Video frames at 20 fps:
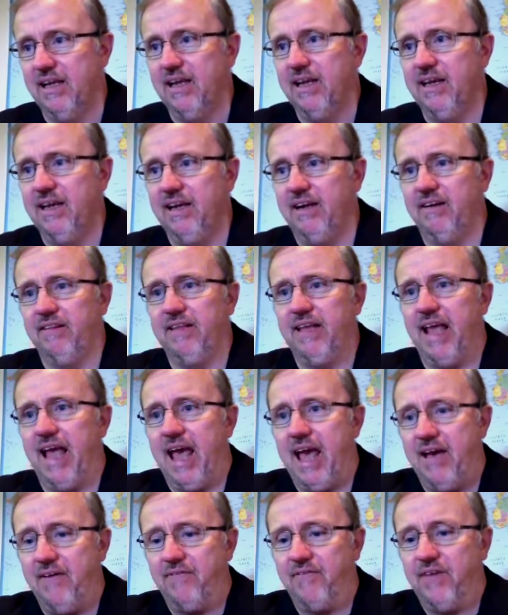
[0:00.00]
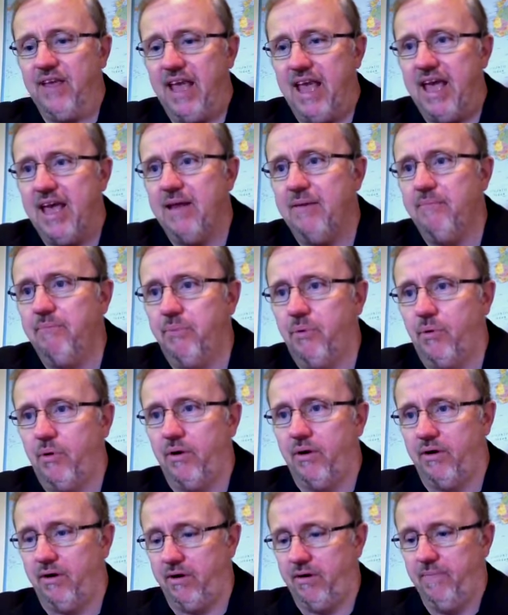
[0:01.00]
near the Afghan
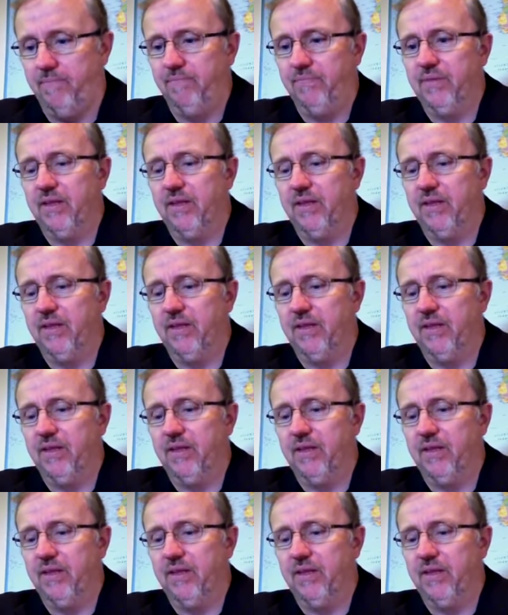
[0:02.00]
border